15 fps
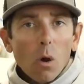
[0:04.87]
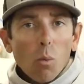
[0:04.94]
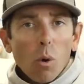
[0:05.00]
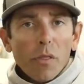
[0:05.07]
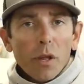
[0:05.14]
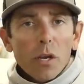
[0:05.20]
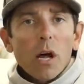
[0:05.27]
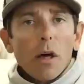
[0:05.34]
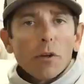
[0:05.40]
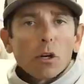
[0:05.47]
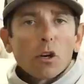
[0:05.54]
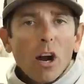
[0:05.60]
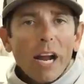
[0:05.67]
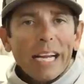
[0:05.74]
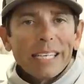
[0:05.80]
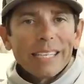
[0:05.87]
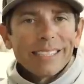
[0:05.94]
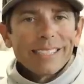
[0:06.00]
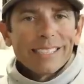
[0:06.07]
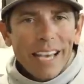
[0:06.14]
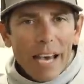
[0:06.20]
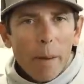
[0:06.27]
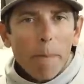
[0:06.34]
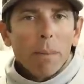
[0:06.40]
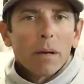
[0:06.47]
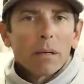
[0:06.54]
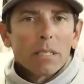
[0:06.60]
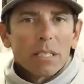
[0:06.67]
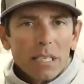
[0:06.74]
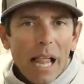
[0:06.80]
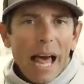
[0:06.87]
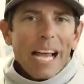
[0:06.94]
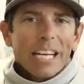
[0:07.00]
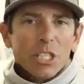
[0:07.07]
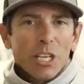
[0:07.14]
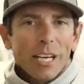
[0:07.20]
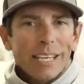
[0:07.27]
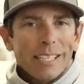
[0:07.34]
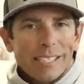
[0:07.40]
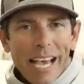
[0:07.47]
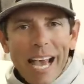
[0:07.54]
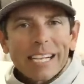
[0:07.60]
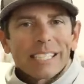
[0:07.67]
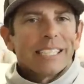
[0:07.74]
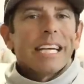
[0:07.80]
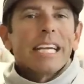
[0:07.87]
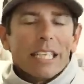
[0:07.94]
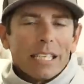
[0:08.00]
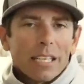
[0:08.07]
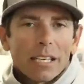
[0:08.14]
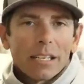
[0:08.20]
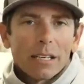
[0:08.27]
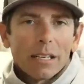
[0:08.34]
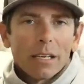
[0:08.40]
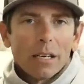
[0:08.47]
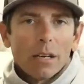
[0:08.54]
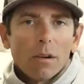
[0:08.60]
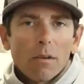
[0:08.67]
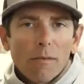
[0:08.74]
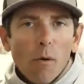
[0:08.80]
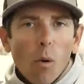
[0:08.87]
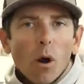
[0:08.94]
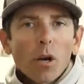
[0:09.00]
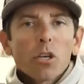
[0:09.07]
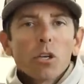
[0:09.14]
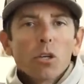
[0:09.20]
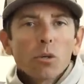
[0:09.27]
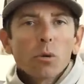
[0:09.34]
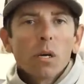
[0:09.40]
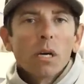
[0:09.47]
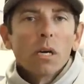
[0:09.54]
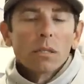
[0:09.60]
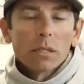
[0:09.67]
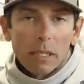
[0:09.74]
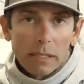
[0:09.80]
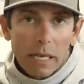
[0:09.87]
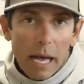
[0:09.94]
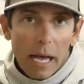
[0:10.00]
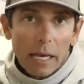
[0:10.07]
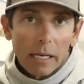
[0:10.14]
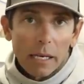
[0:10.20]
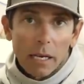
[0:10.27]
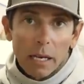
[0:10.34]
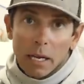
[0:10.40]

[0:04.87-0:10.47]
with another great tip slash technique for you today.